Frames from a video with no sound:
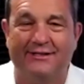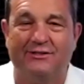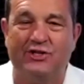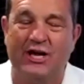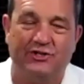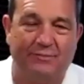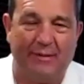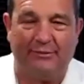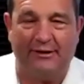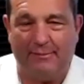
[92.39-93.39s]
changes people
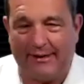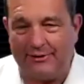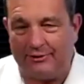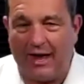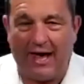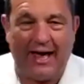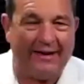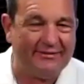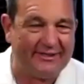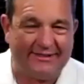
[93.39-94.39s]
need to make in their lives,
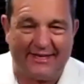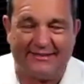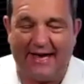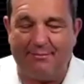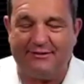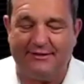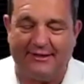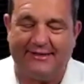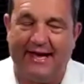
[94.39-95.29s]
success habits, things like that.